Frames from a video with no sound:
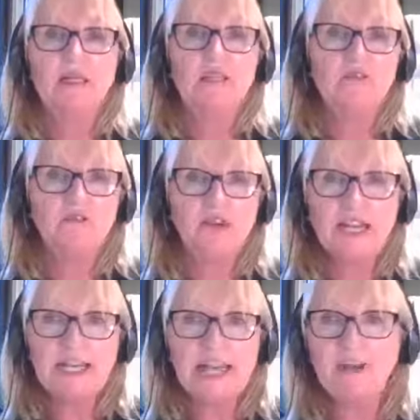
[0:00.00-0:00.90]
So Phil
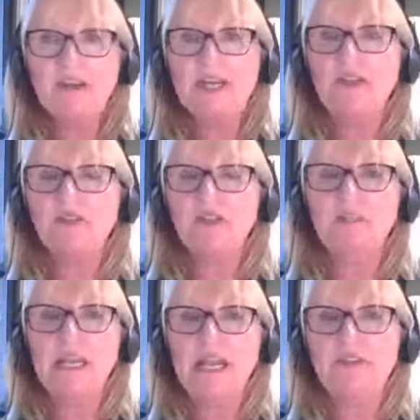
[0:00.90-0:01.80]
and Gary Neville
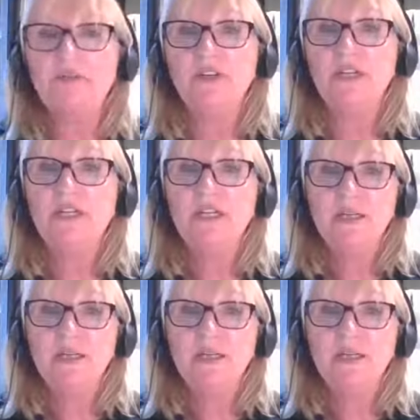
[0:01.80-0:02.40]
played for